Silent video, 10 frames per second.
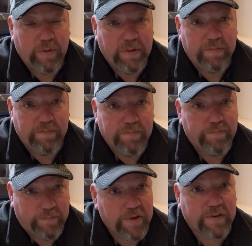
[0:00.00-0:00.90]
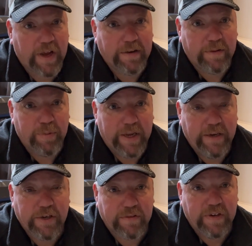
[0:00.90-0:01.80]
we just got to the
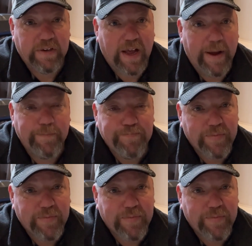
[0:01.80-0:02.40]
plane just in time.